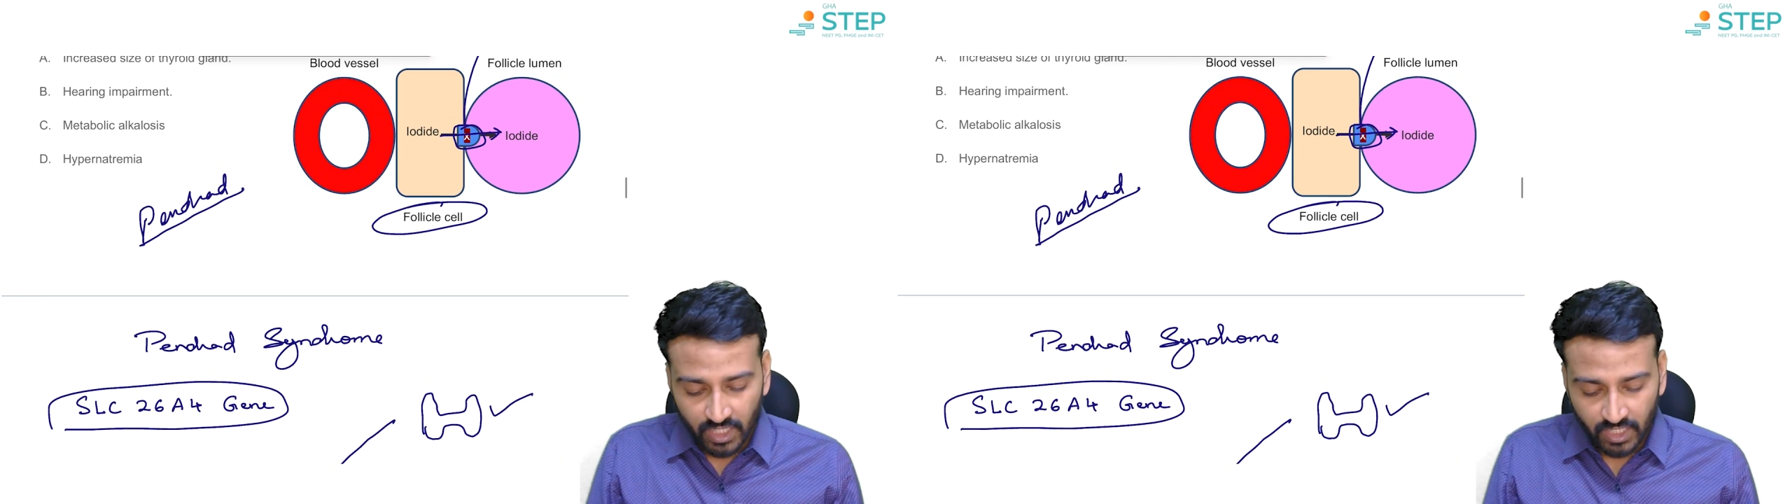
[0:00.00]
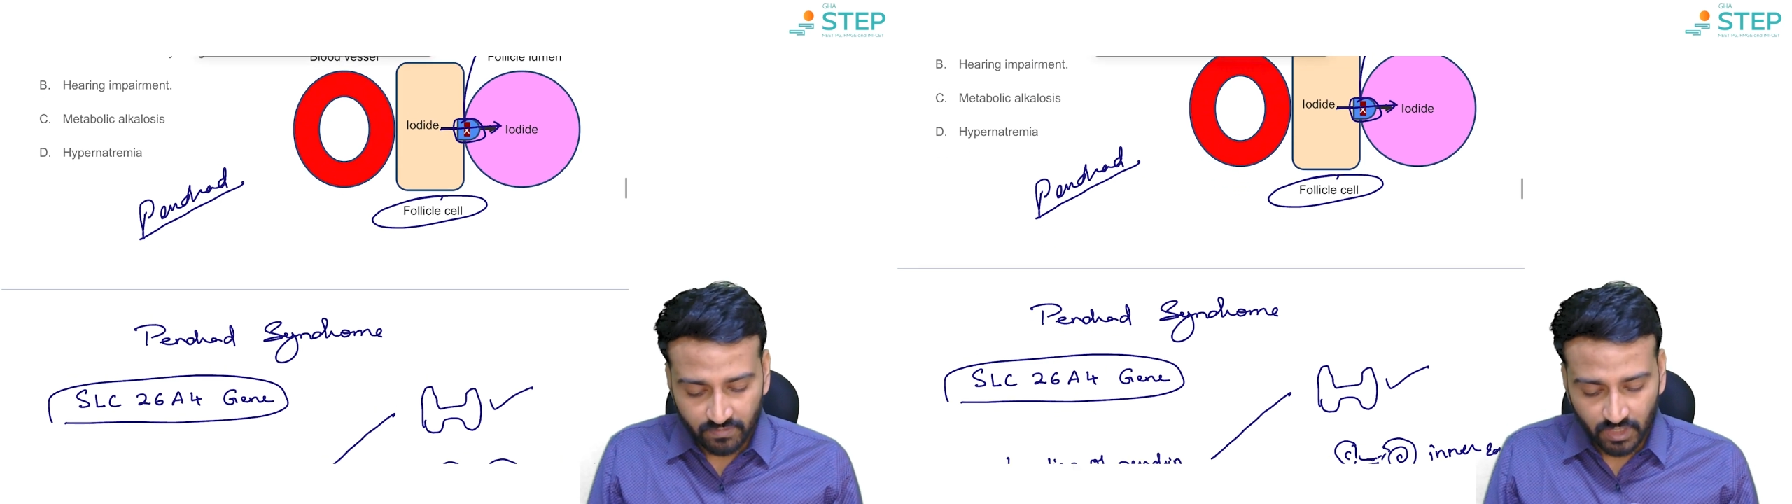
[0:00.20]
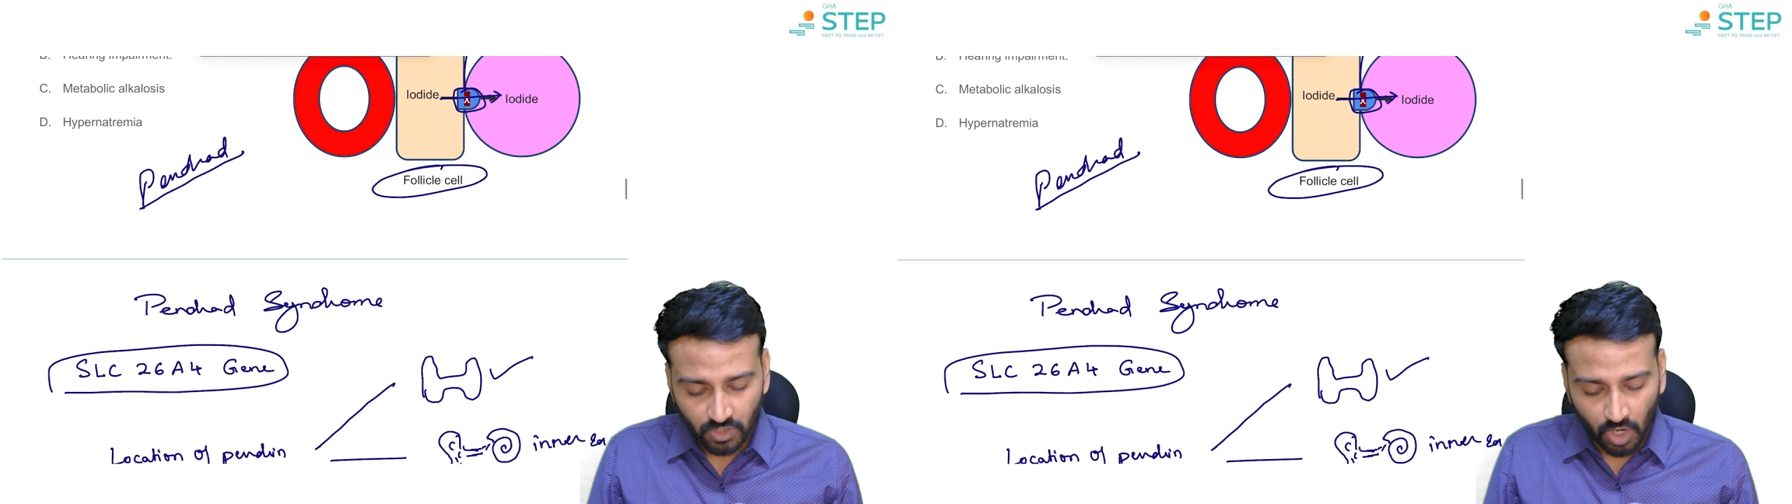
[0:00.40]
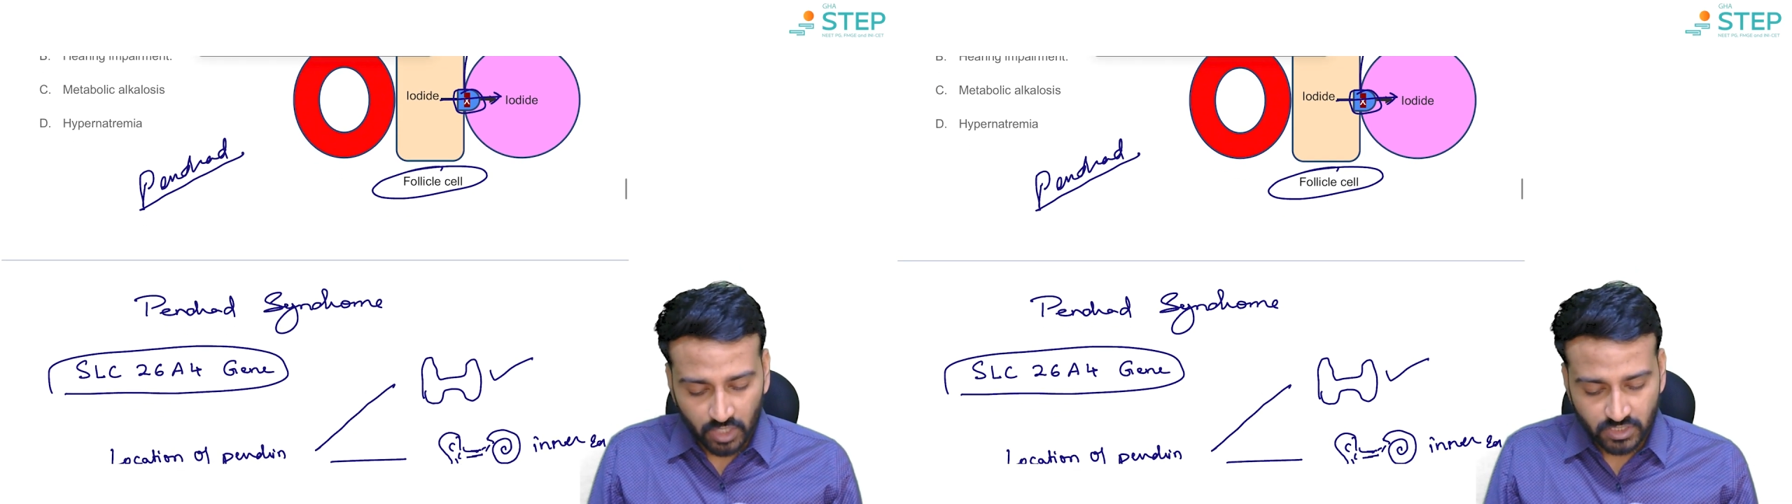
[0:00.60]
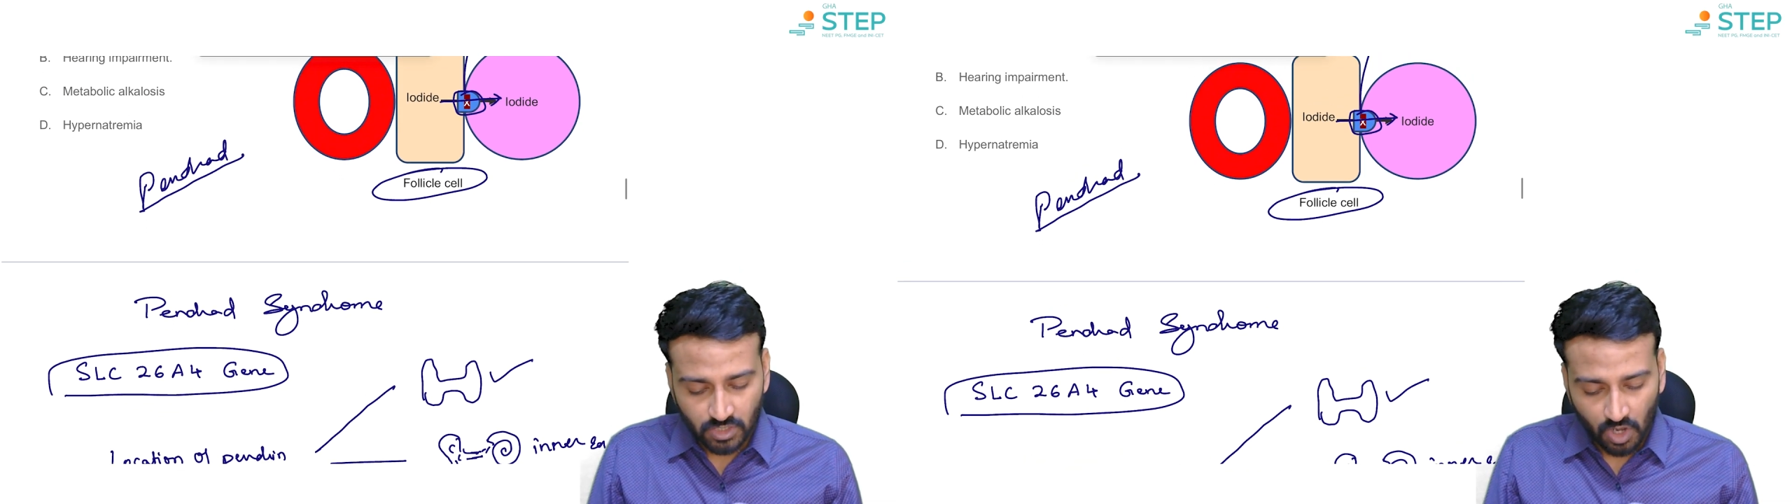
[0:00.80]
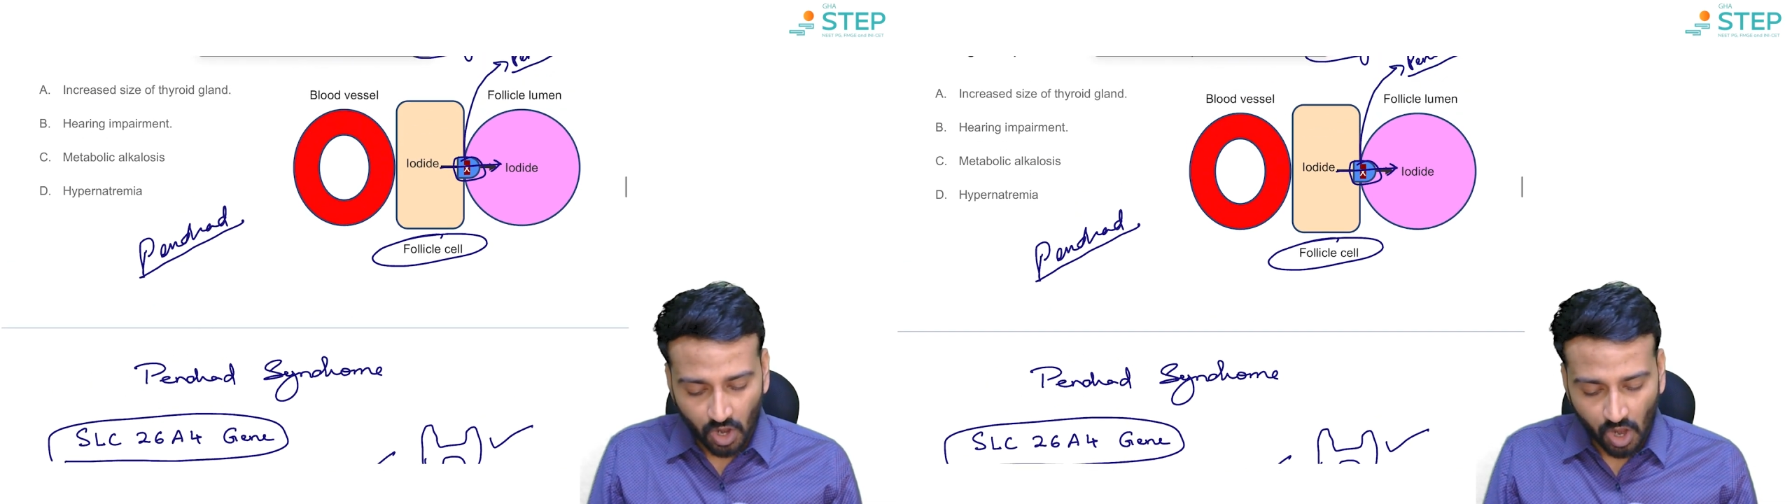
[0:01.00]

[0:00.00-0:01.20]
It will cause